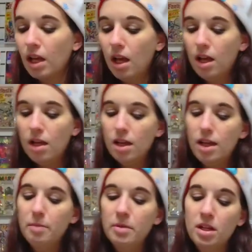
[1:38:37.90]

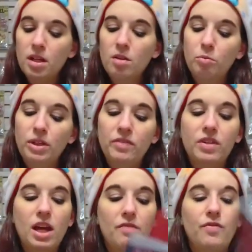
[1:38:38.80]
Um, we've
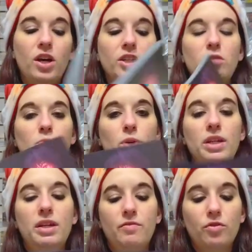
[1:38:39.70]
got volume one
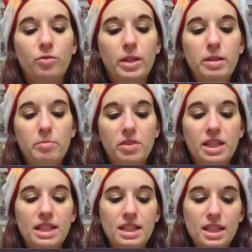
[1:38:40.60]
of Grim.
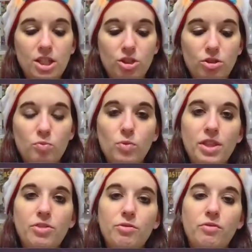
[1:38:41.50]
This is issues
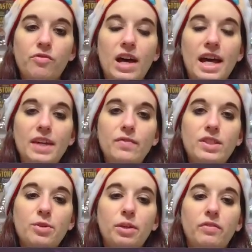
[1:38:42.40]
one through five.
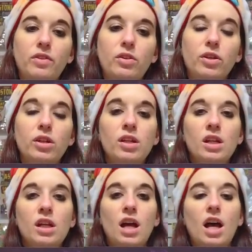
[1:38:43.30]
So if you're
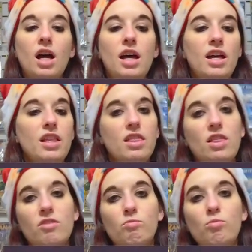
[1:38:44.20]
uh,
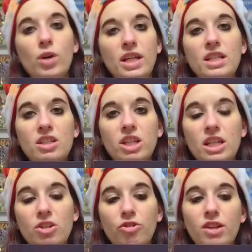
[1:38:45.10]
wanting to get
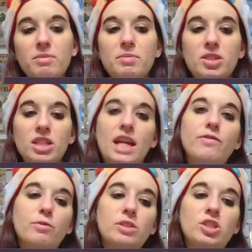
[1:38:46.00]
into Grim, especially
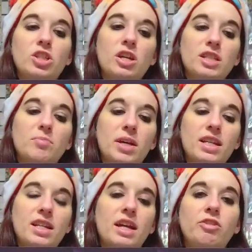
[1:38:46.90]
after we just talked about
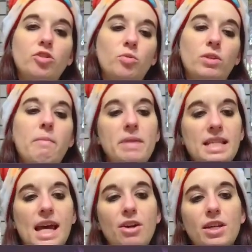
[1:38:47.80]
it and how you don't want to miss
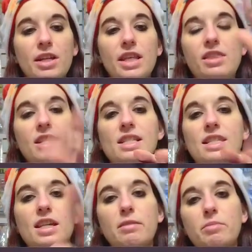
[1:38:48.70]
out on it, this is
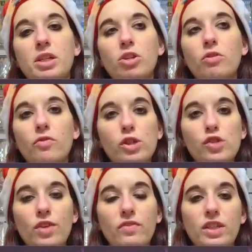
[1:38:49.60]
going to be your first
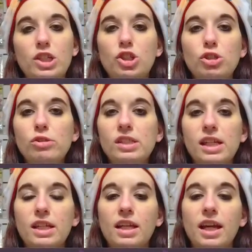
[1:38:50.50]
five issues
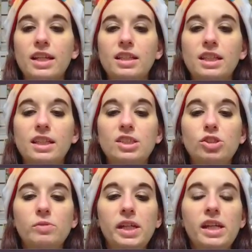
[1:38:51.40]
and kind of lead
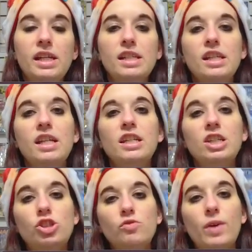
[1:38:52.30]
into it and
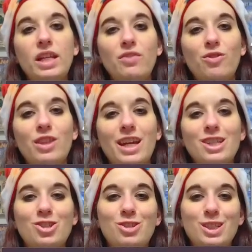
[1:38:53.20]
get you ready for that
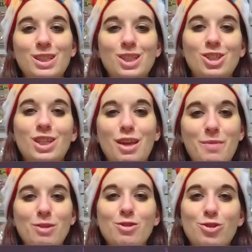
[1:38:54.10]
issue six that just came
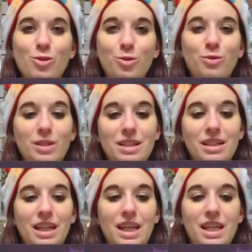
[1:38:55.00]
out. So
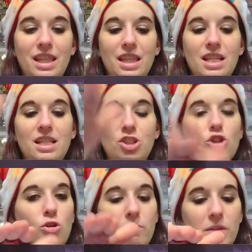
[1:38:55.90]
get in this,
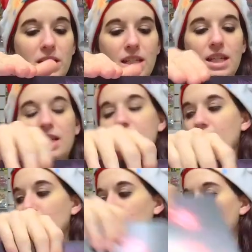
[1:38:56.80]
don't miss it.
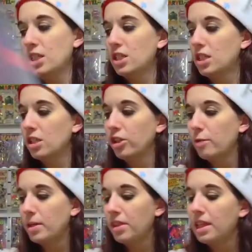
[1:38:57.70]
Now's your chance to learn
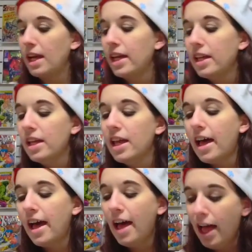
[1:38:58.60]
about that.
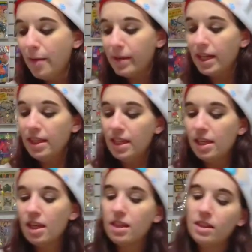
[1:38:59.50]
Um, and
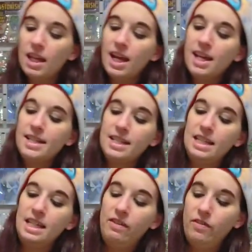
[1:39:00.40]
then lastly,